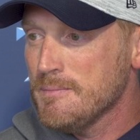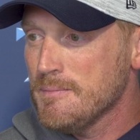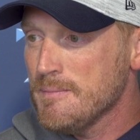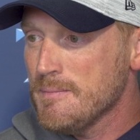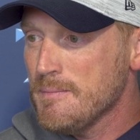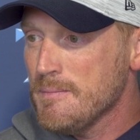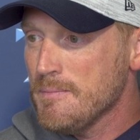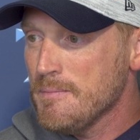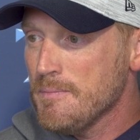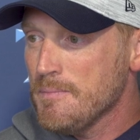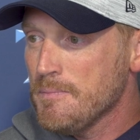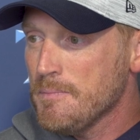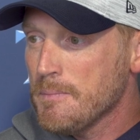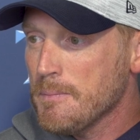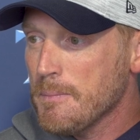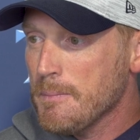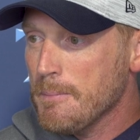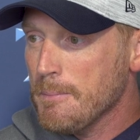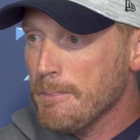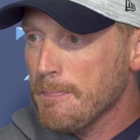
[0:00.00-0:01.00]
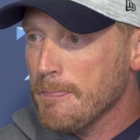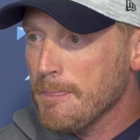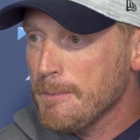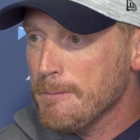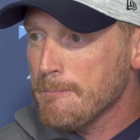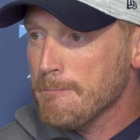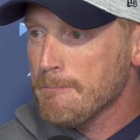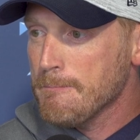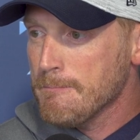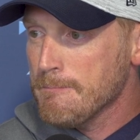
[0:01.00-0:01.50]
Found it helpful?
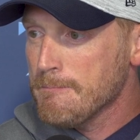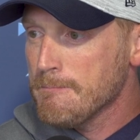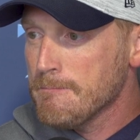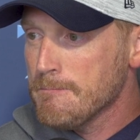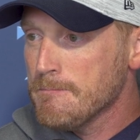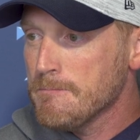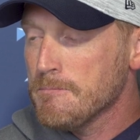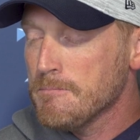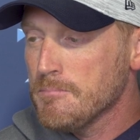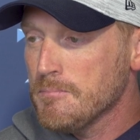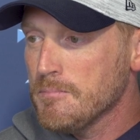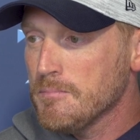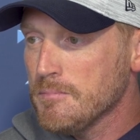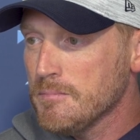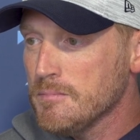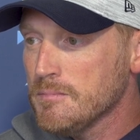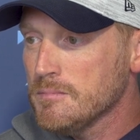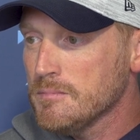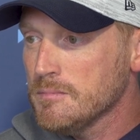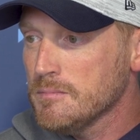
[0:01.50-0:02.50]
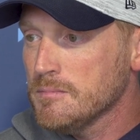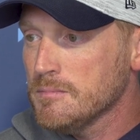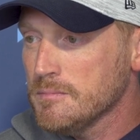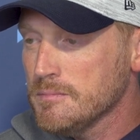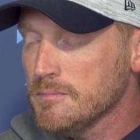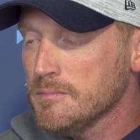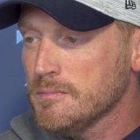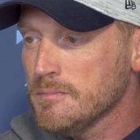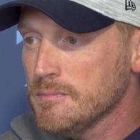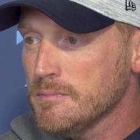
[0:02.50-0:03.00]
You know, I know he's
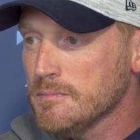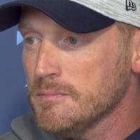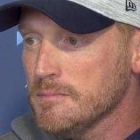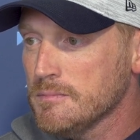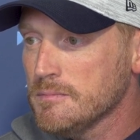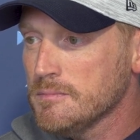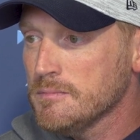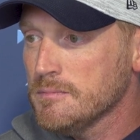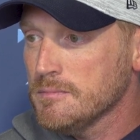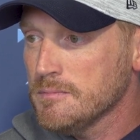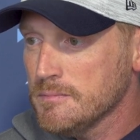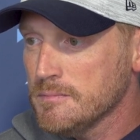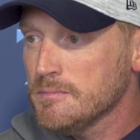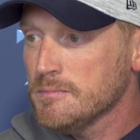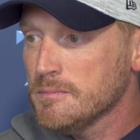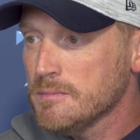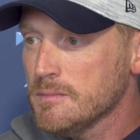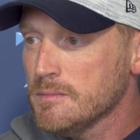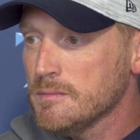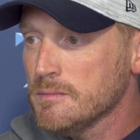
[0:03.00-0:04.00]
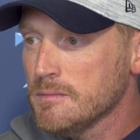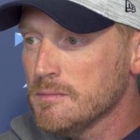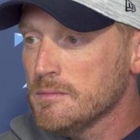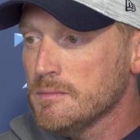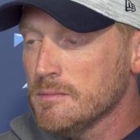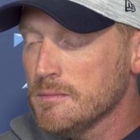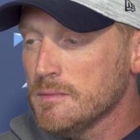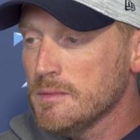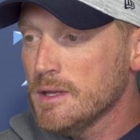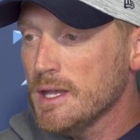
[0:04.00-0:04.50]
new, but found it helpful so
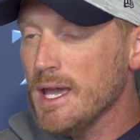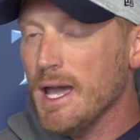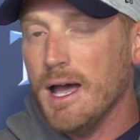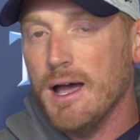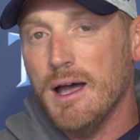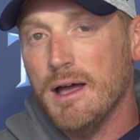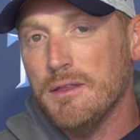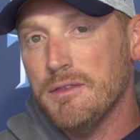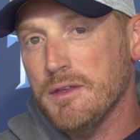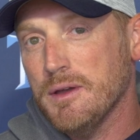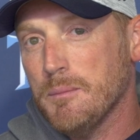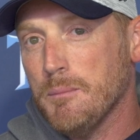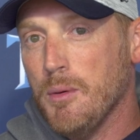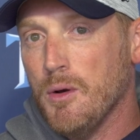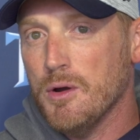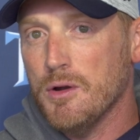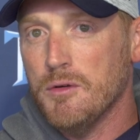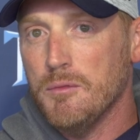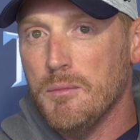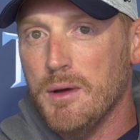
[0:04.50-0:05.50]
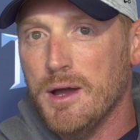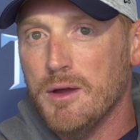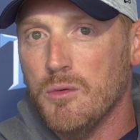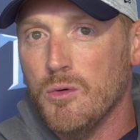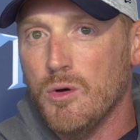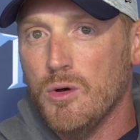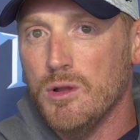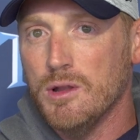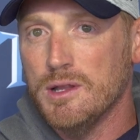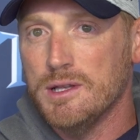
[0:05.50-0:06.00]
far? Or? Yeah, I think part of my
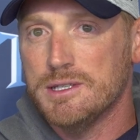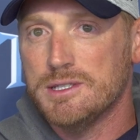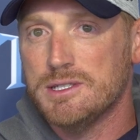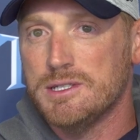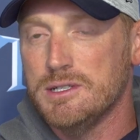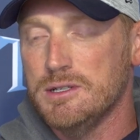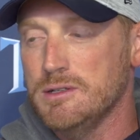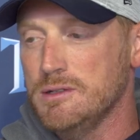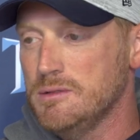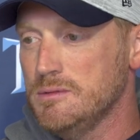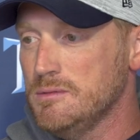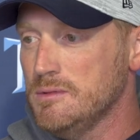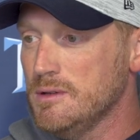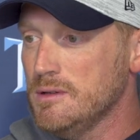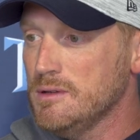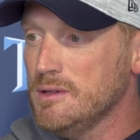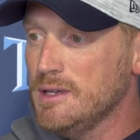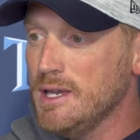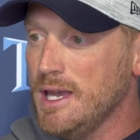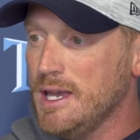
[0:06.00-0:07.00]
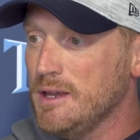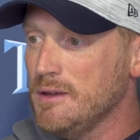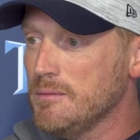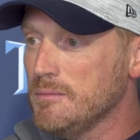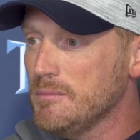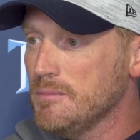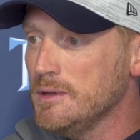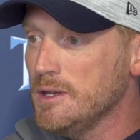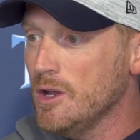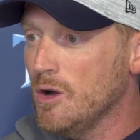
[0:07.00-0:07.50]
role is to
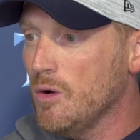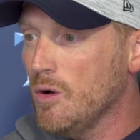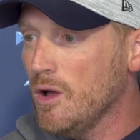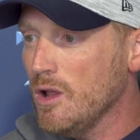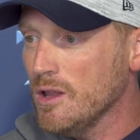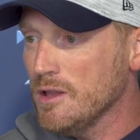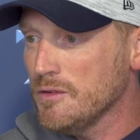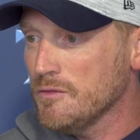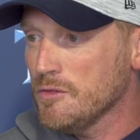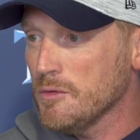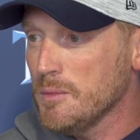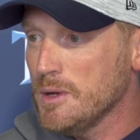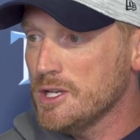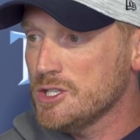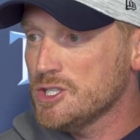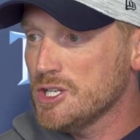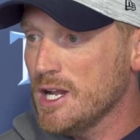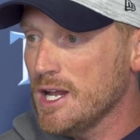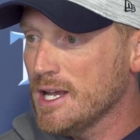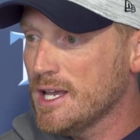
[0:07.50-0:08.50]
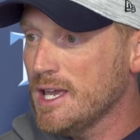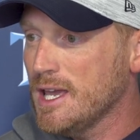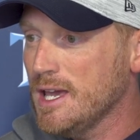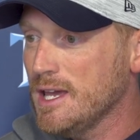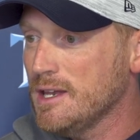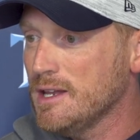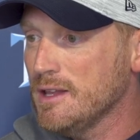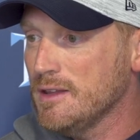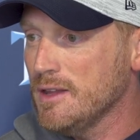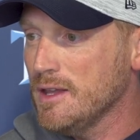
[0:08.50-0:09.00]
gain, you know, all information I
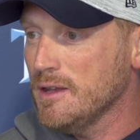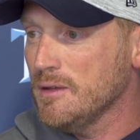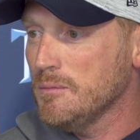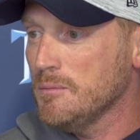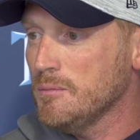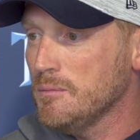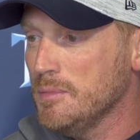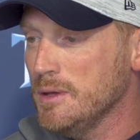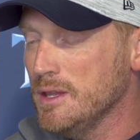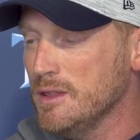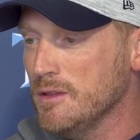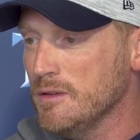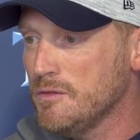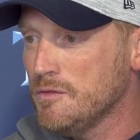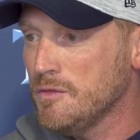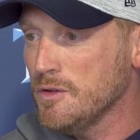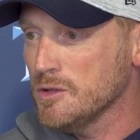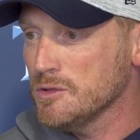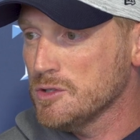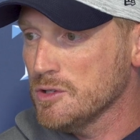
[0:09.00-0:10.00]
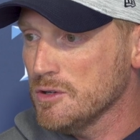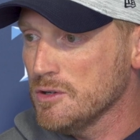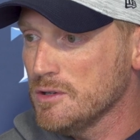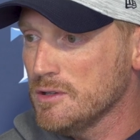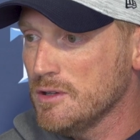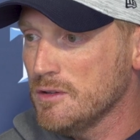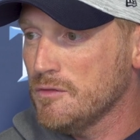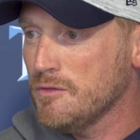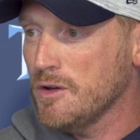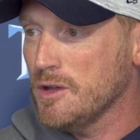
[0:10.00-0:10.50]
can, and then be the filter
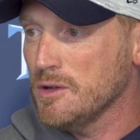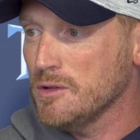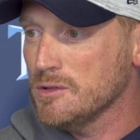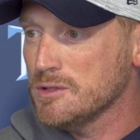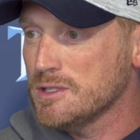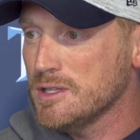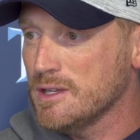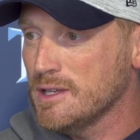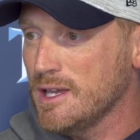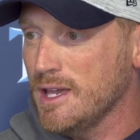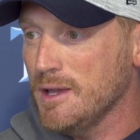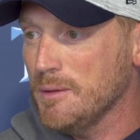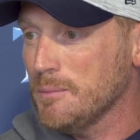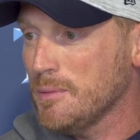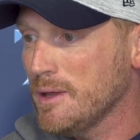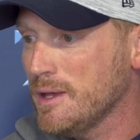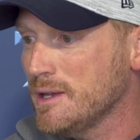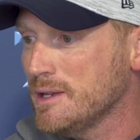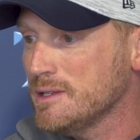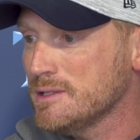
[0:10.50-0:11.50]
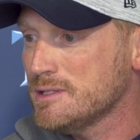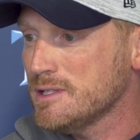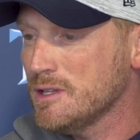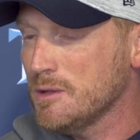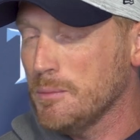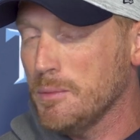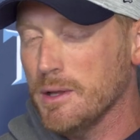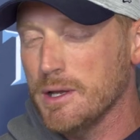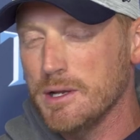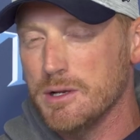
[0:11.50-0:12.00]
and the funnel to the game plan and to
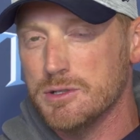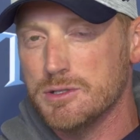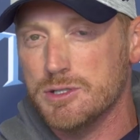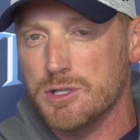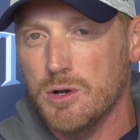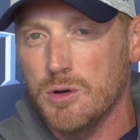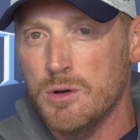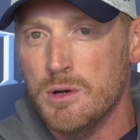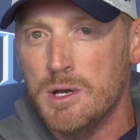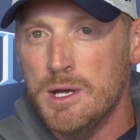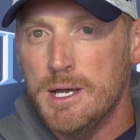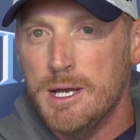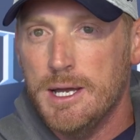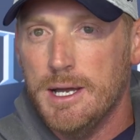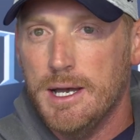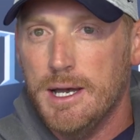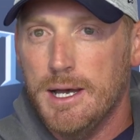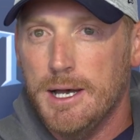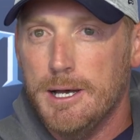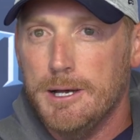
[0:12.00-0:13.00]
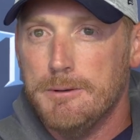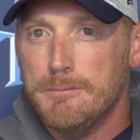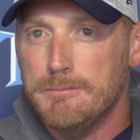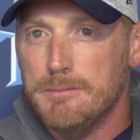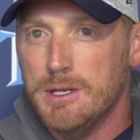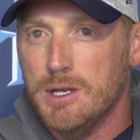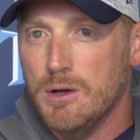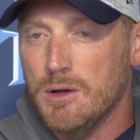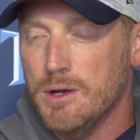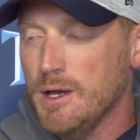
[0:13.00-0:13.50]
the players. So,
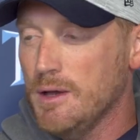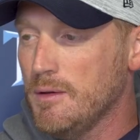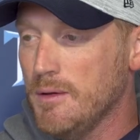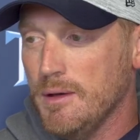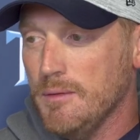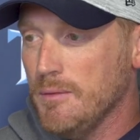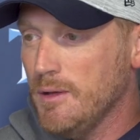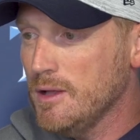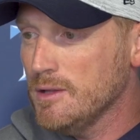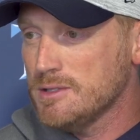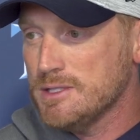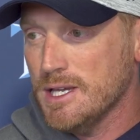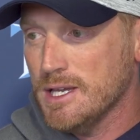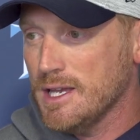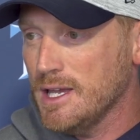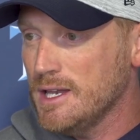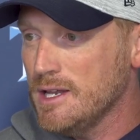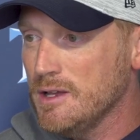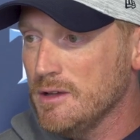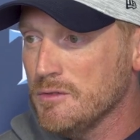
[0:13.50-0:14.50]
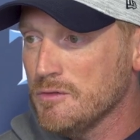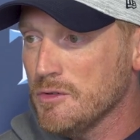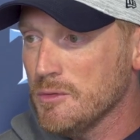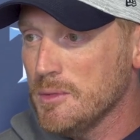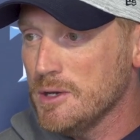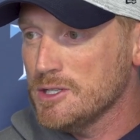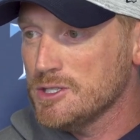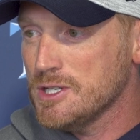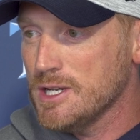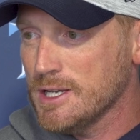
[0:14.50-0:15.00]
you know, I'll take any
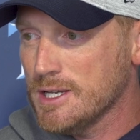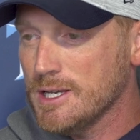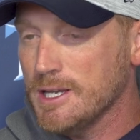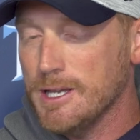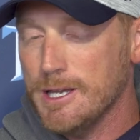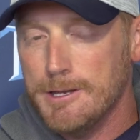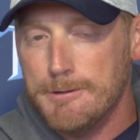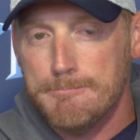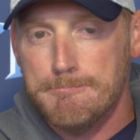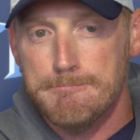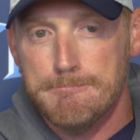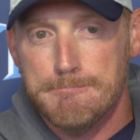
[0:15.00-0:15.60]
information I can get.